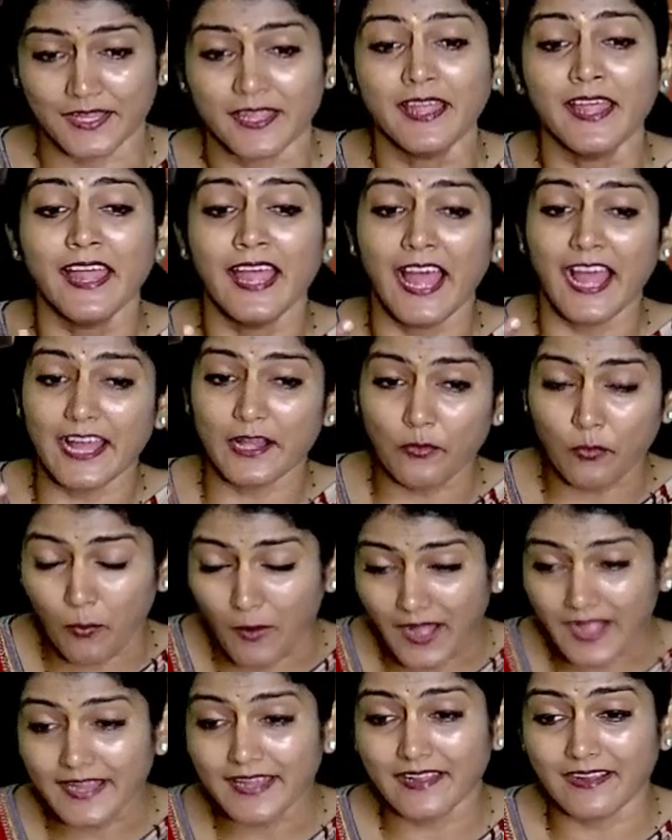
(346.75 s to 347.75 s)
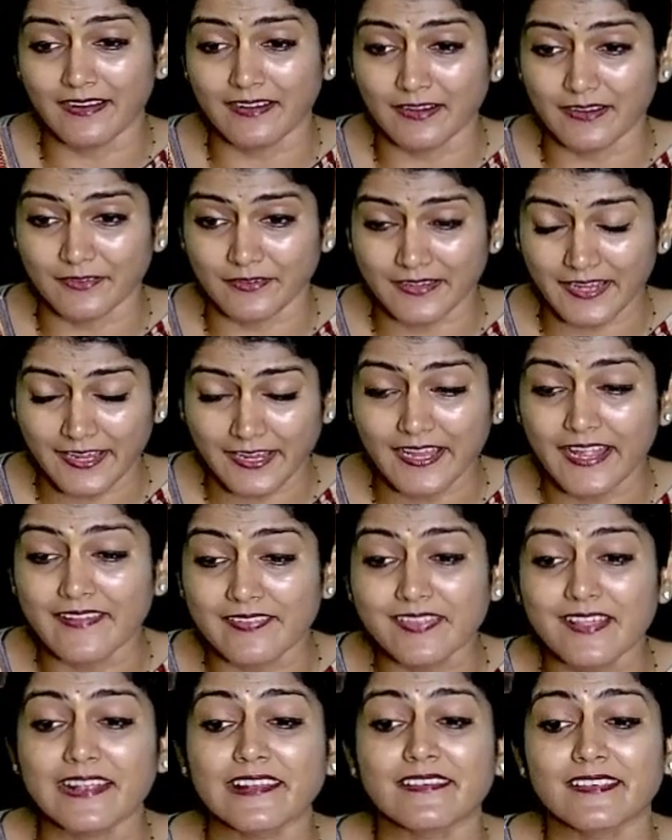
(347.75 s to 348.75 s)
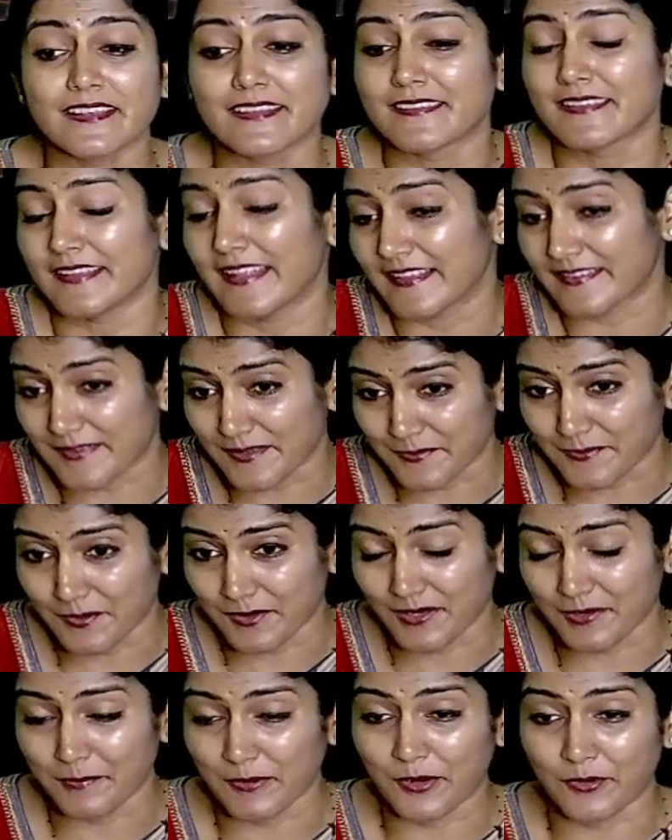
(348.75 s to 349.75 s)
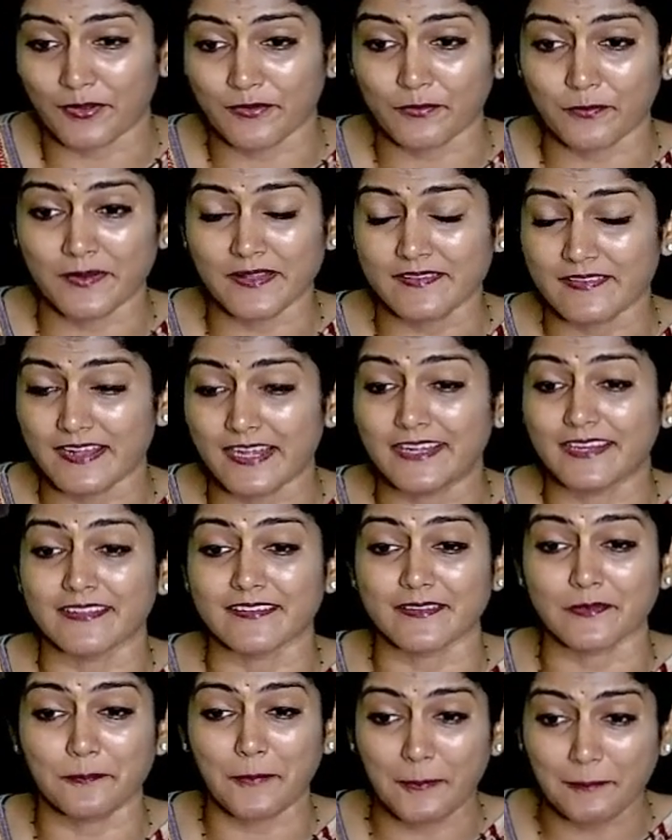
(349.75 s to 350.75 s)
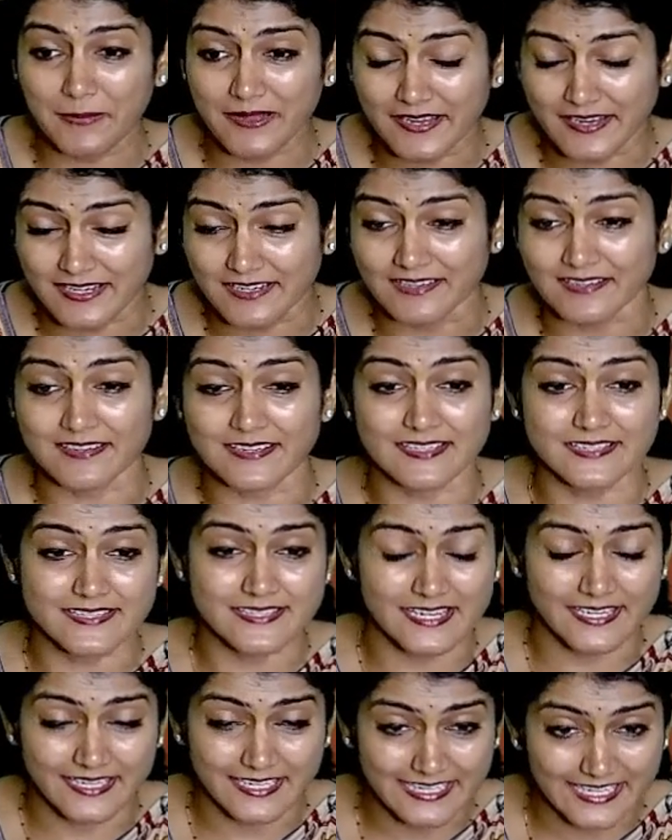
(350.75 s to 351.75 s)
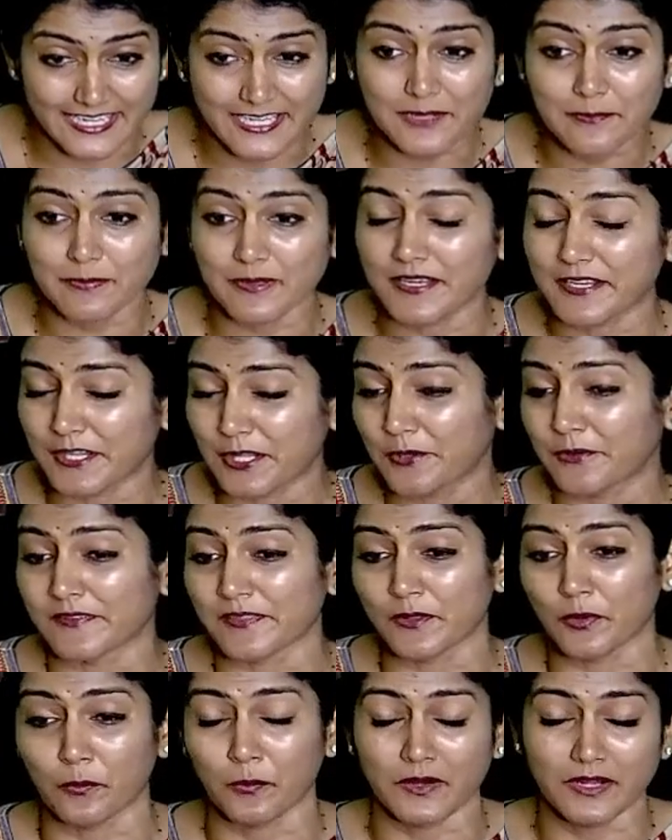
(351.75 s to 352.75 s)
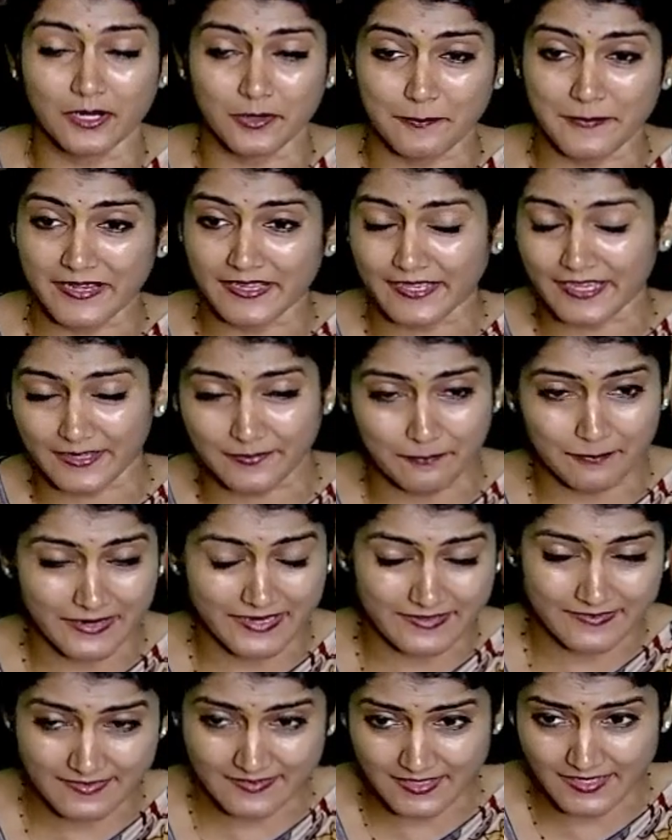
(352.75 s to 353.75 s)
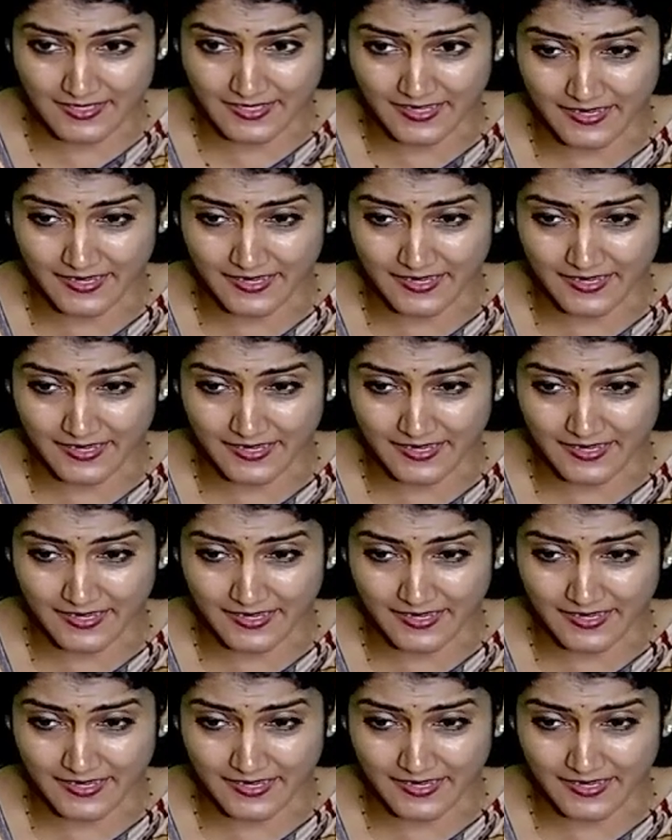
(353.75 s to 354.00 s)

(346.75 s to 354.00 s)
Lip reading: and why like ethics is necessary, because we said it's public interest and credibility on the work being done by CA.